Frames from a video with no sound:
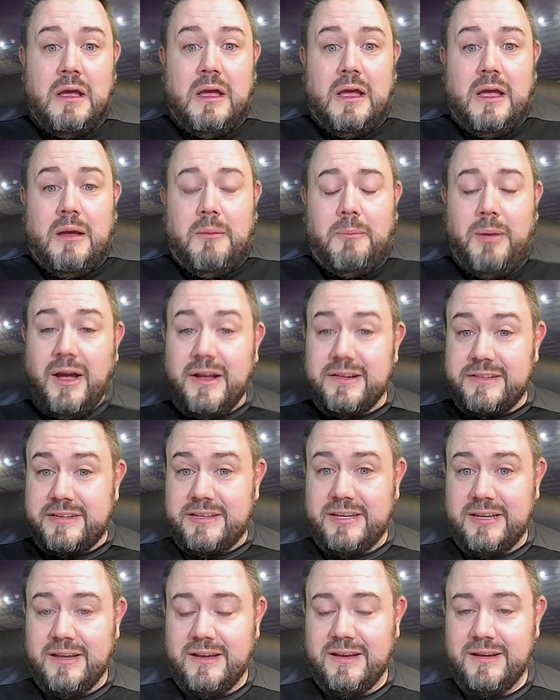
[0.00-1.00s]

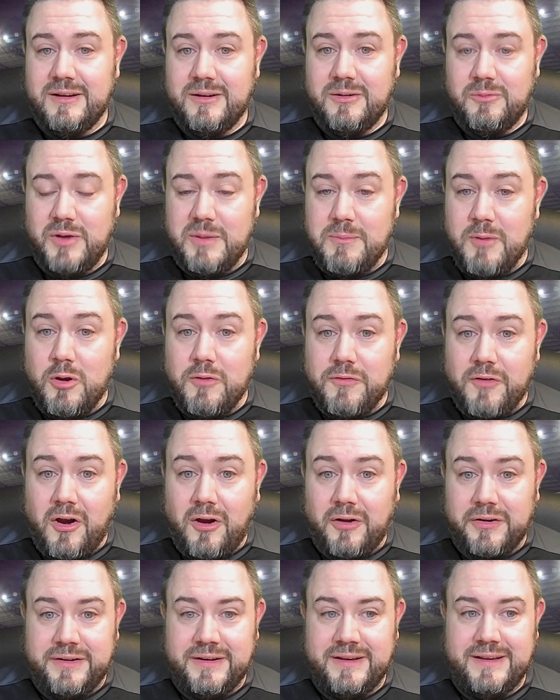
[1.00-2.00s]
But we move
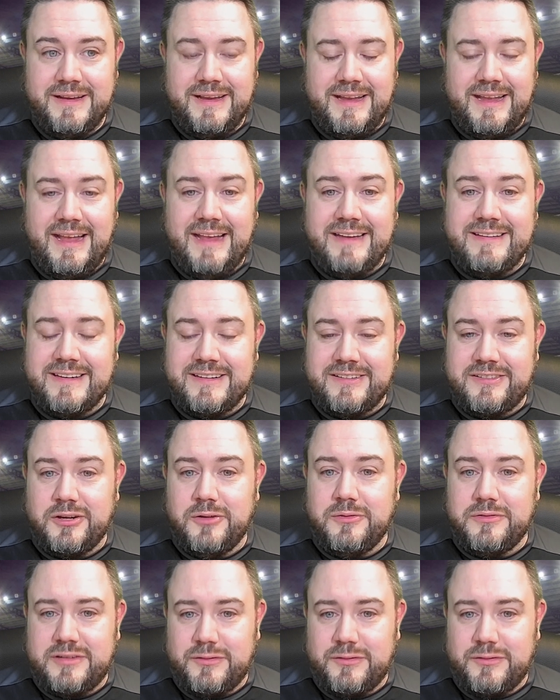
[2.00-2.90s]
on. Is it shoots of